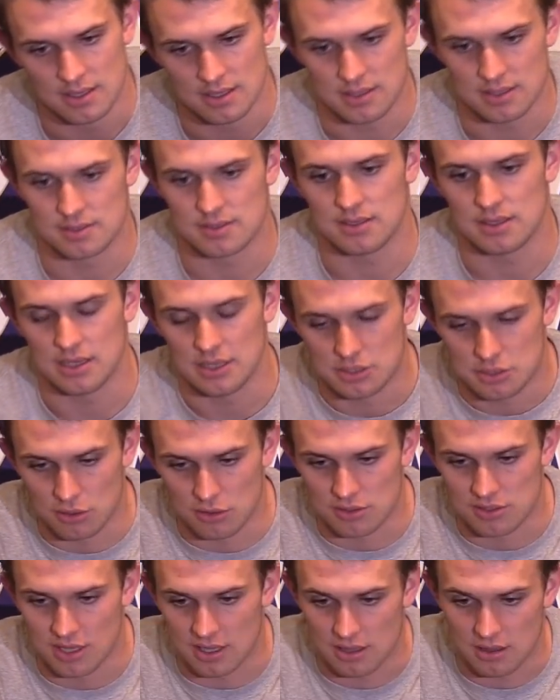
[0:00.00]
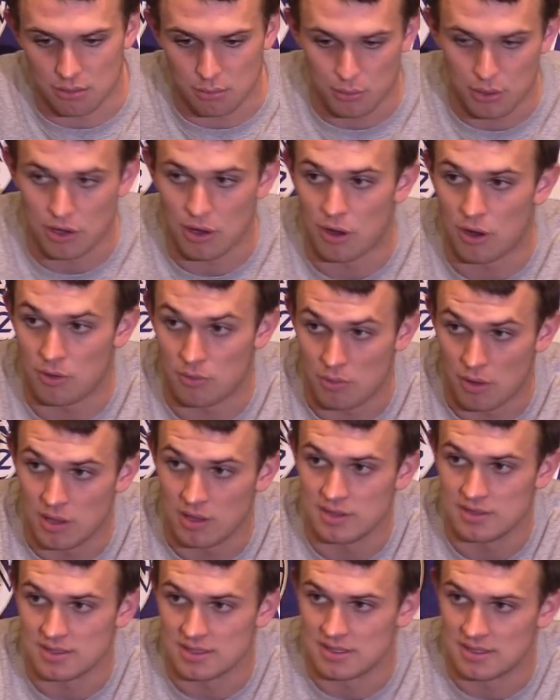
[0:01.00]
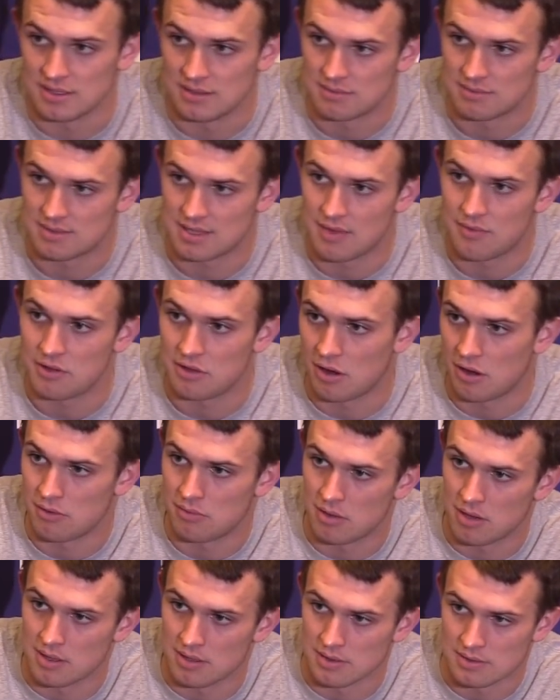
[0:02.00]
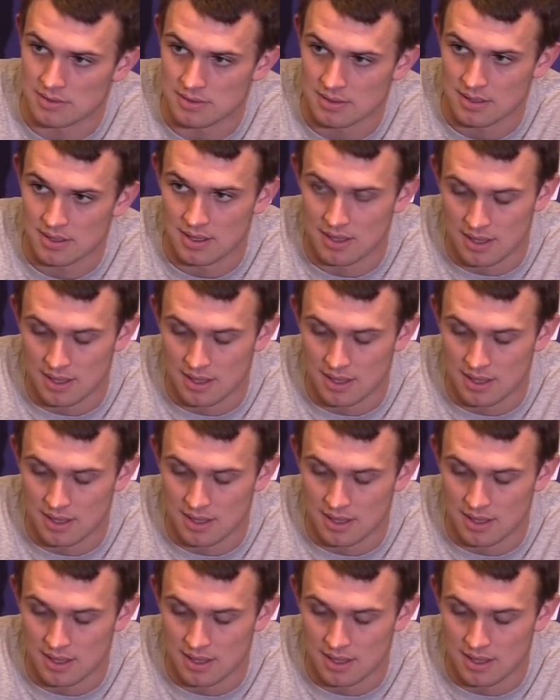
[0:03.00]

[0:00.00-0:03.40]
is he turns like three yard runs into seven yard runs,